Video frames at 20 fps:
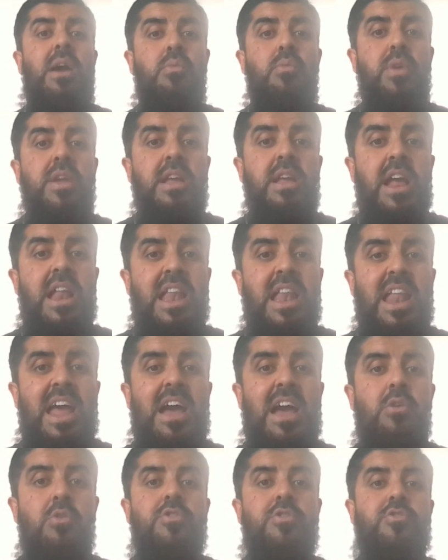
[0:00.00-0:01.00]
and we
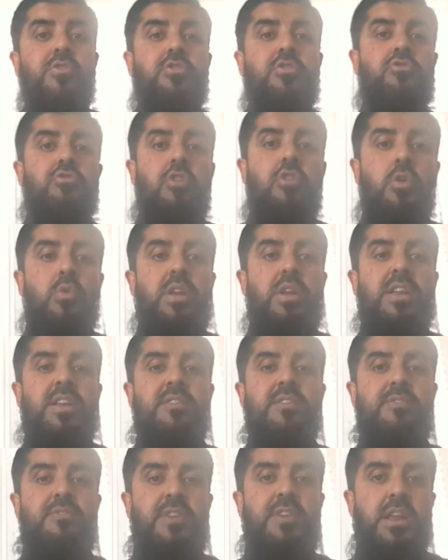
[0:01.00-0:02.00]
allowed to grow and
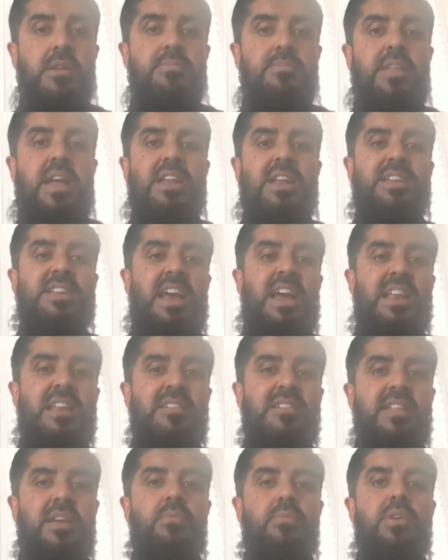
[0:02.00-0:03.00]
develop that
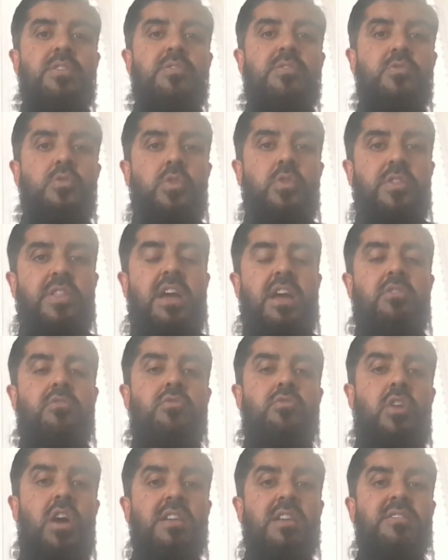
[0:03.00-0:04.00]
talent that we saw. And that
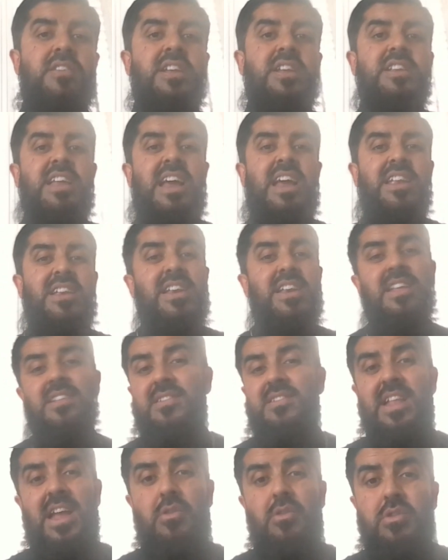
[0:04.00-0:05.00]
rising talent
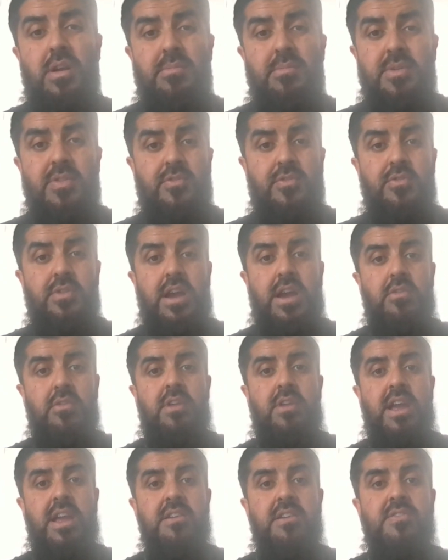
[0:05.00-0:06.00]
is now coming through our
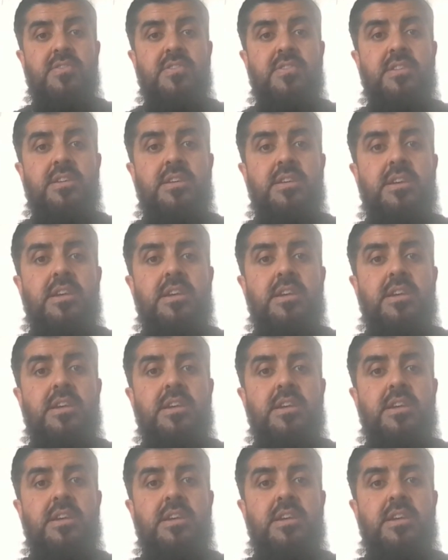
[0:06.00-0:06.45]
ranks.